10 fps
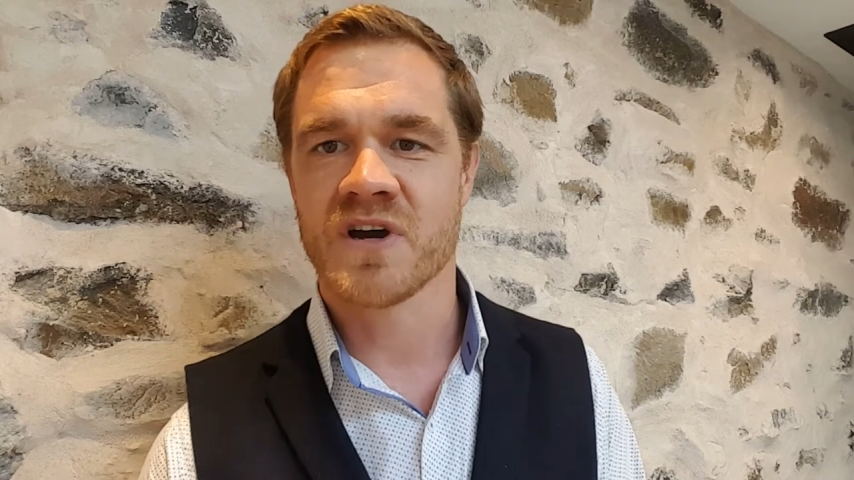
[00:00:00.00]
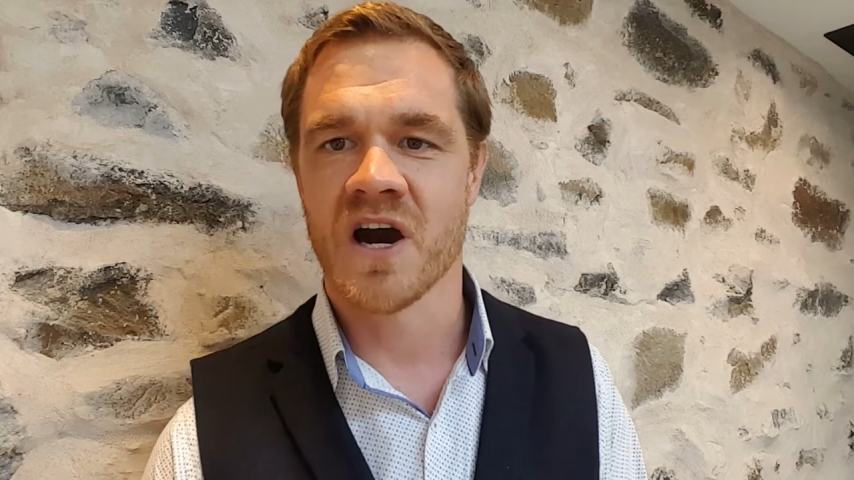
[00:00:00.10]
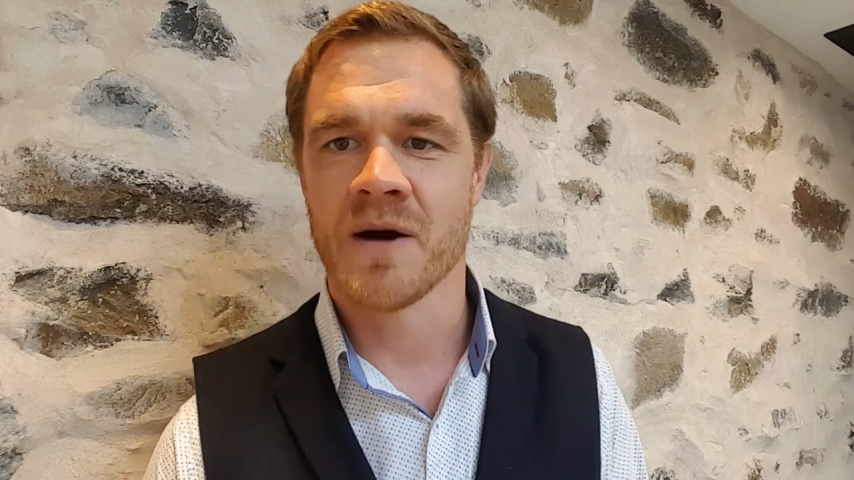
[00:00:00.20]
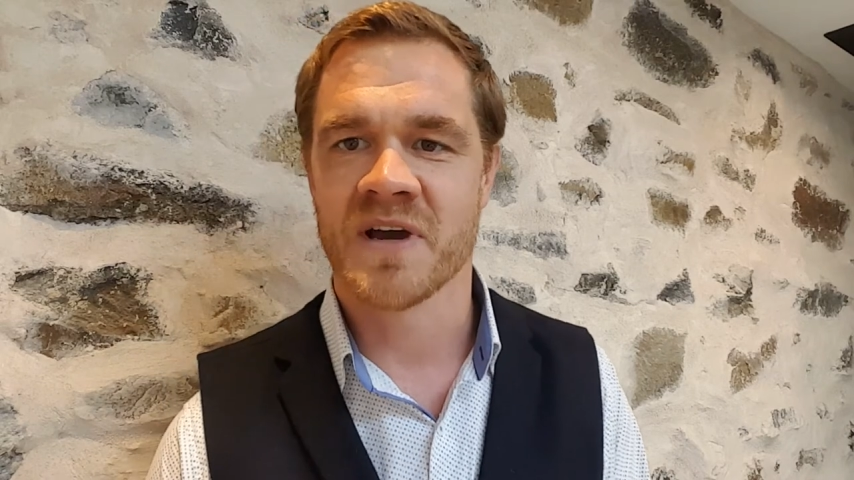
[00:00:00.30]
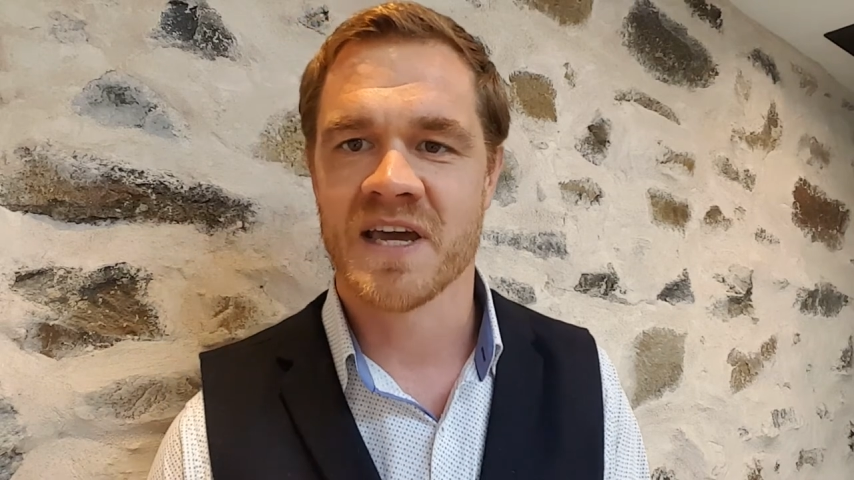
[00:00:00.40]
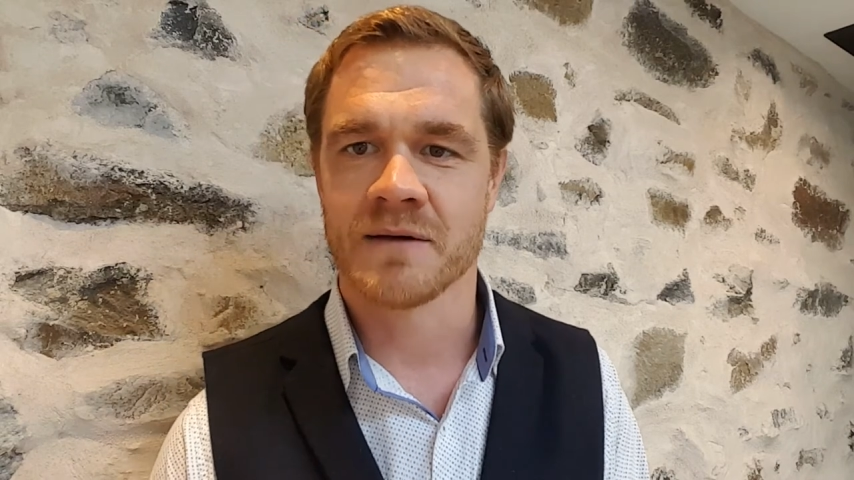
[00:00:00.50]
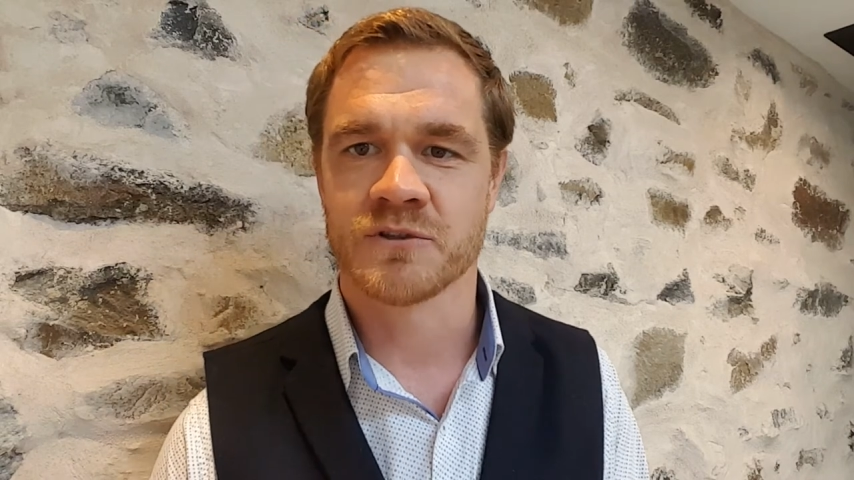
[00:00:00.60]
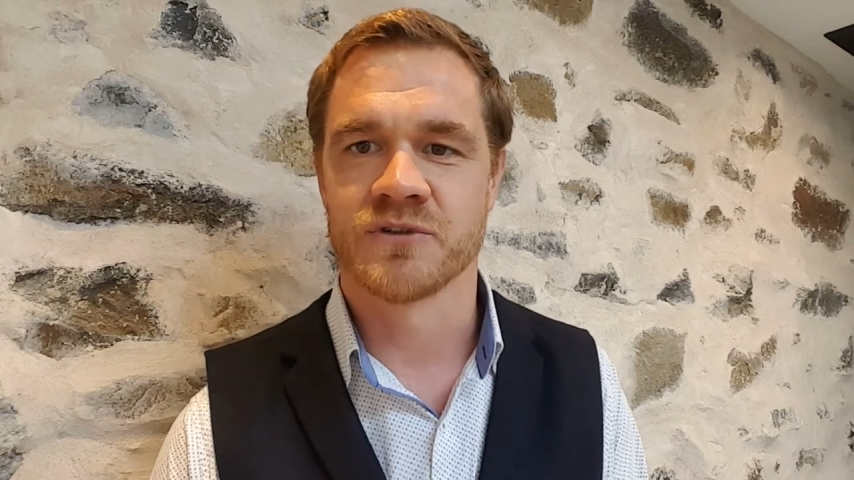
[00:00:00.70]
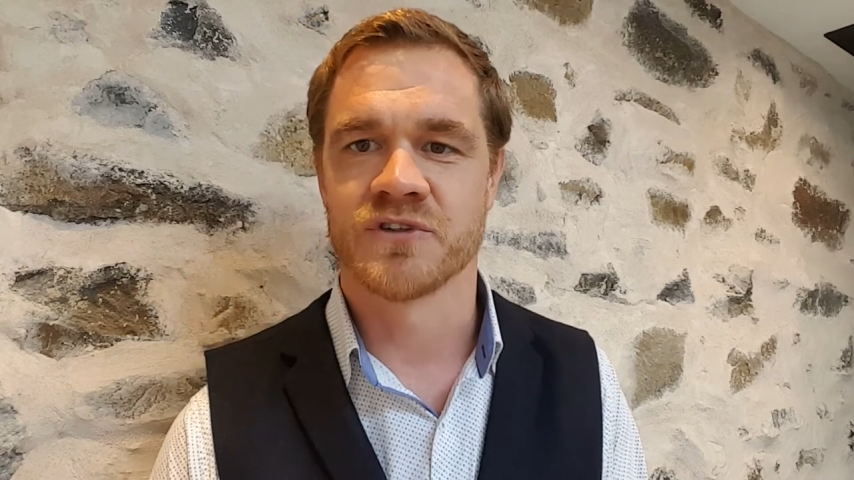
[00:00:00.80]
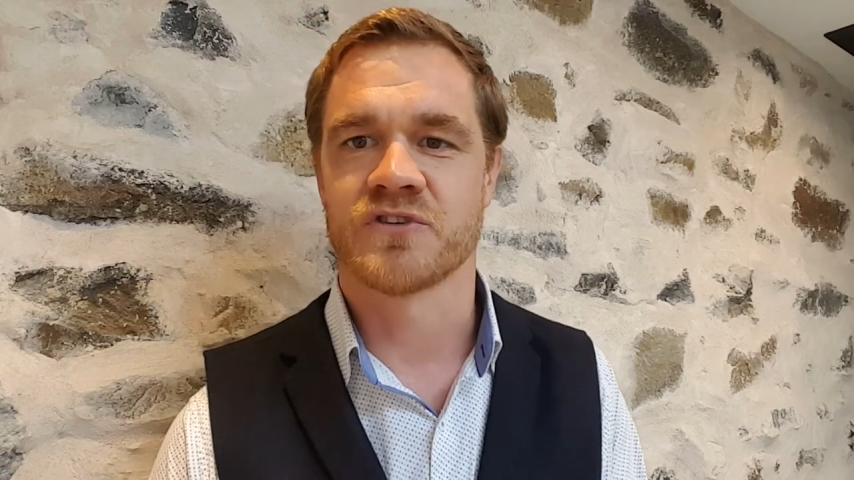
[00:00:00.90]
Carbon
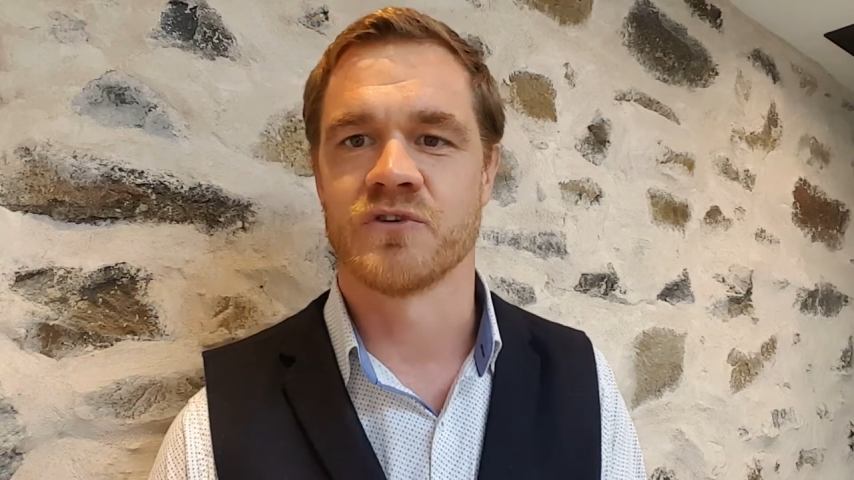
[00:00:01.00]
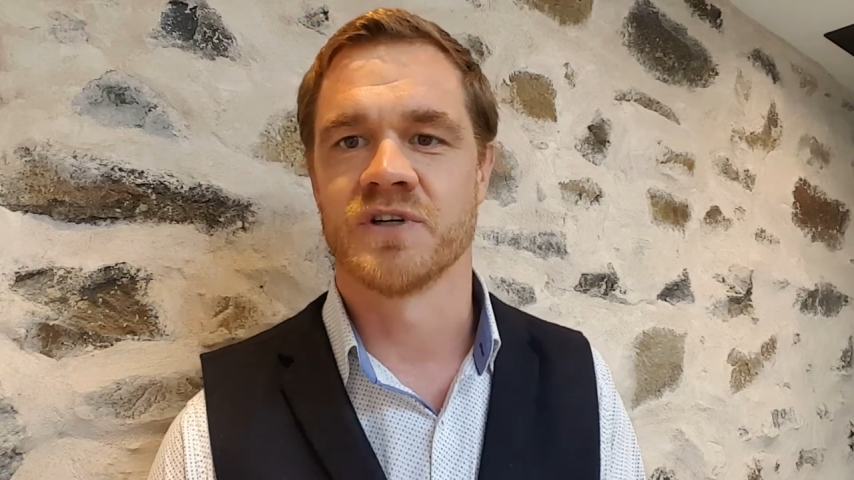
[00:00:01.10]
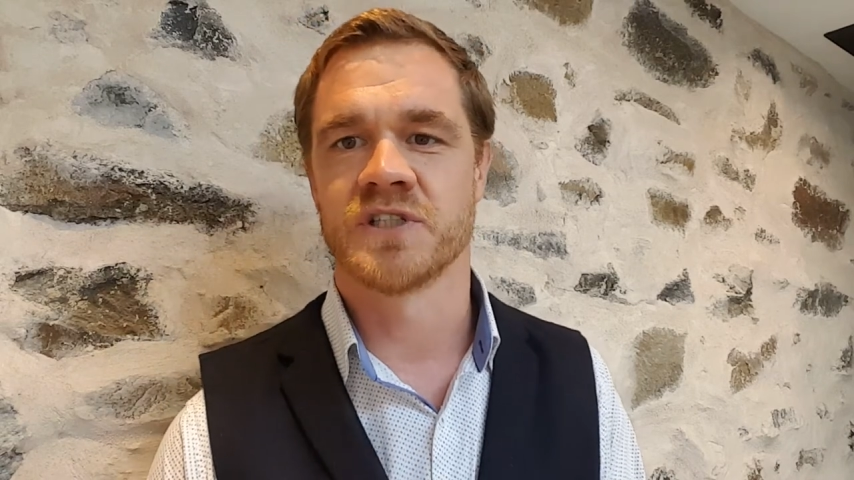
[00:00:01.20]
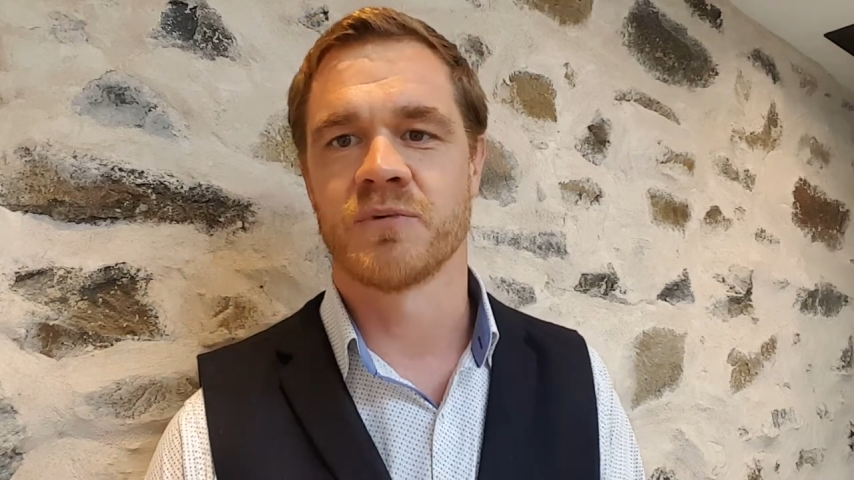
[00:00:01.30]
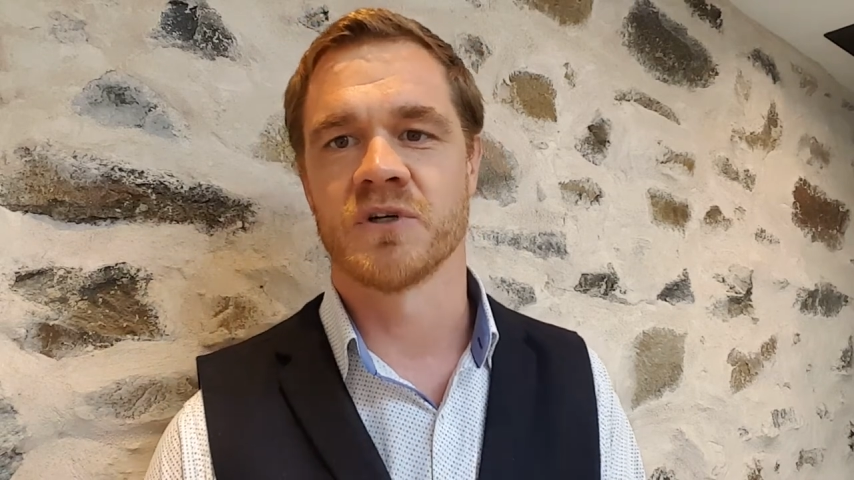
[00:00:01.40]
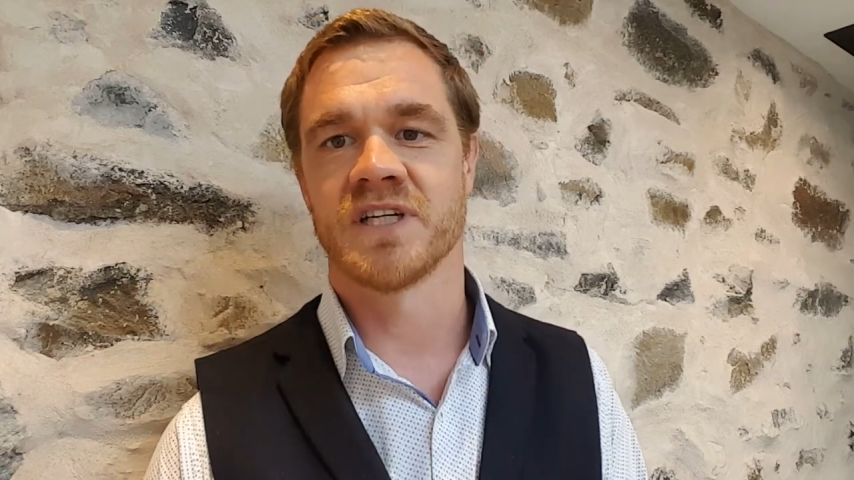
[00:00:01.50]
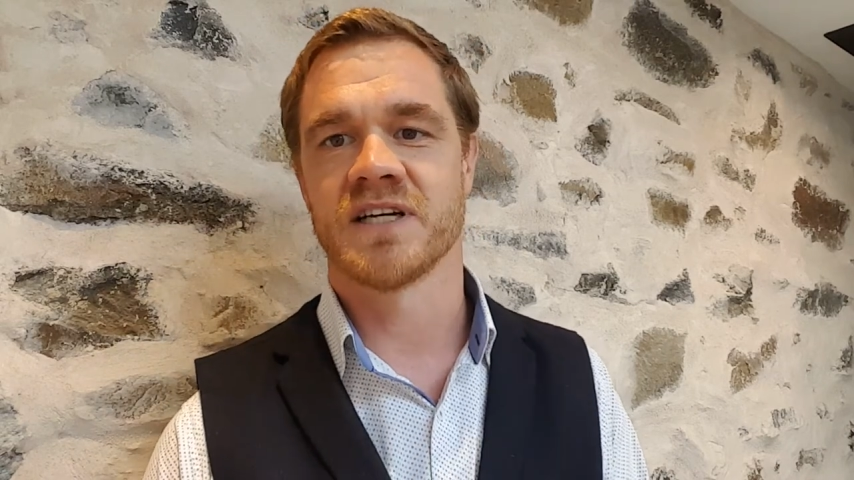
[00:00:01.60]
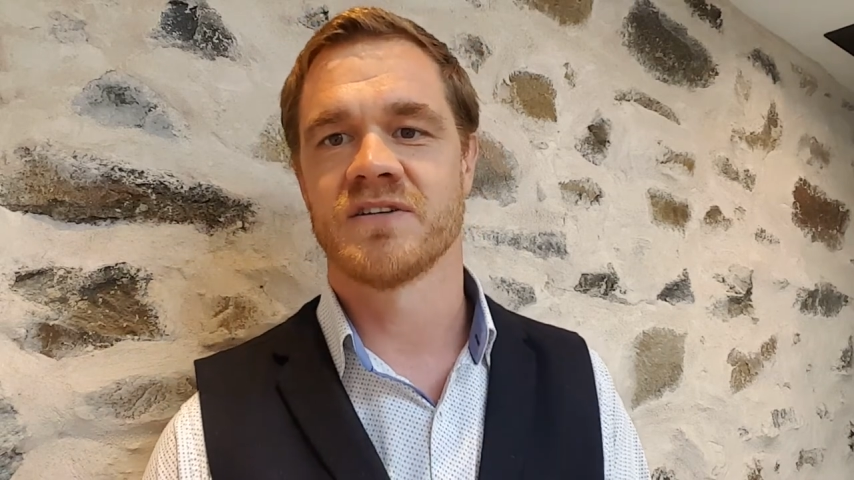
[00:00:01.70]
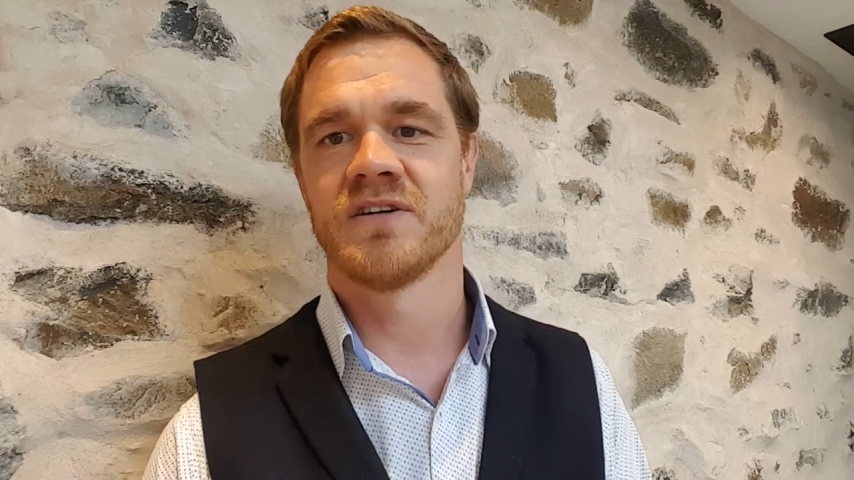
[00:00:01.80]
Capture and Storage Project,